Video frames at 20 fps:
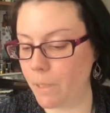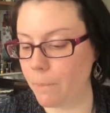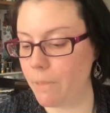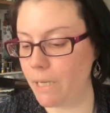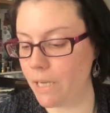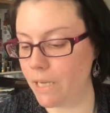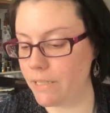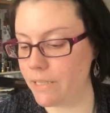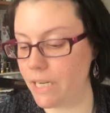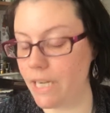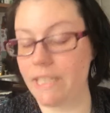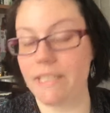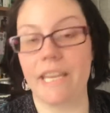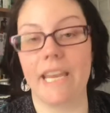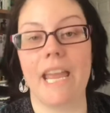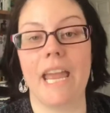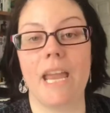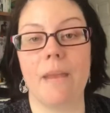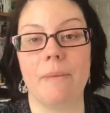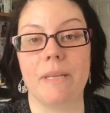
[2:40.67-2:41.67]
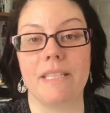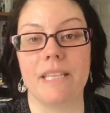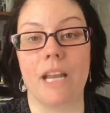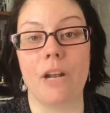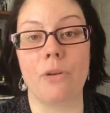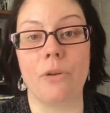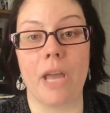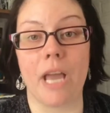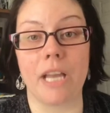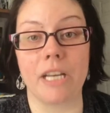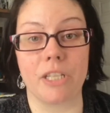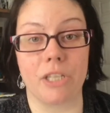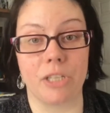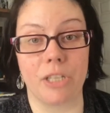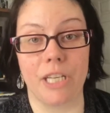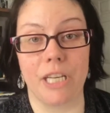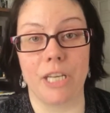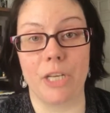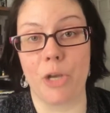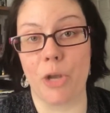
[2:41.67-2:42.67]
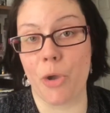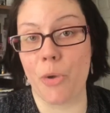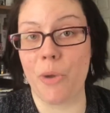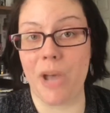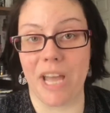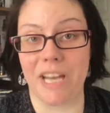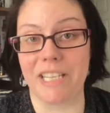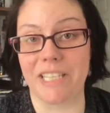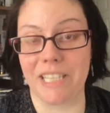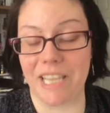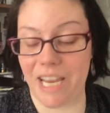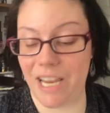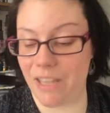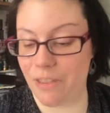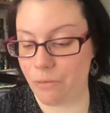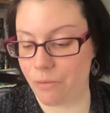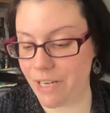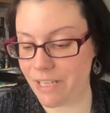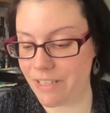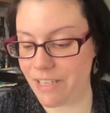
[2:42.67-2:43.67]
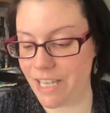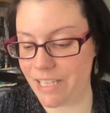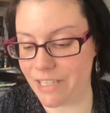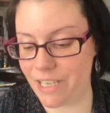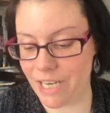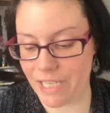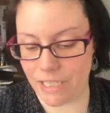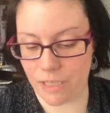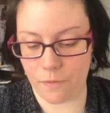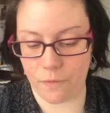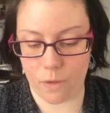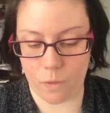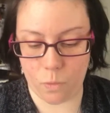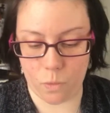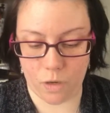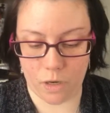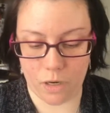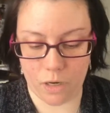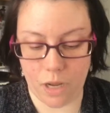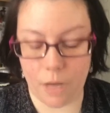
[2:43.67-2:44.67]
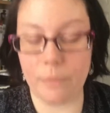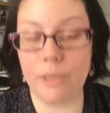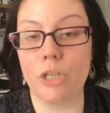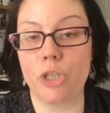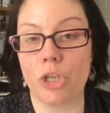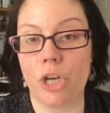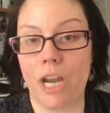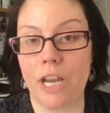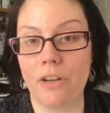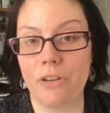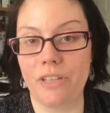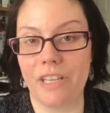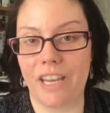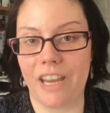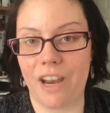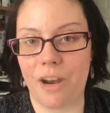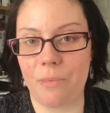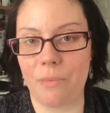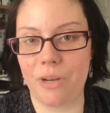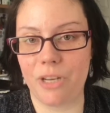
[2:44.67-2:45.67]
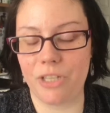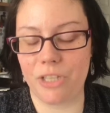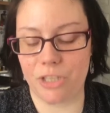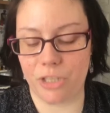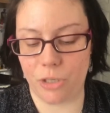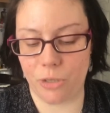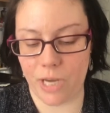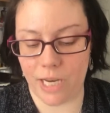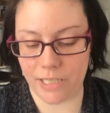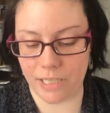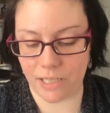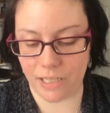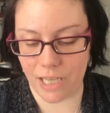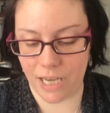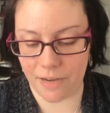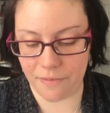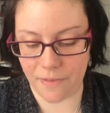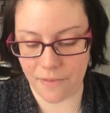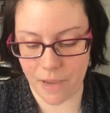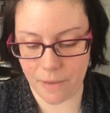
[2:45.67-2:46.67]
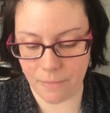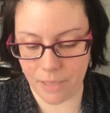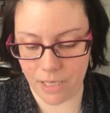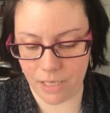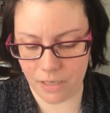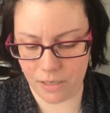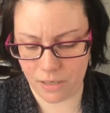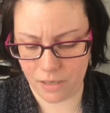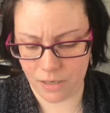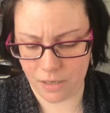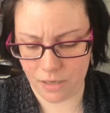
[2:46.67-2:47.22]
Because, and I say A because I don't actually know how to say the rest of that scientific word. I'm going to try it on camera just so you guys can laugh at me.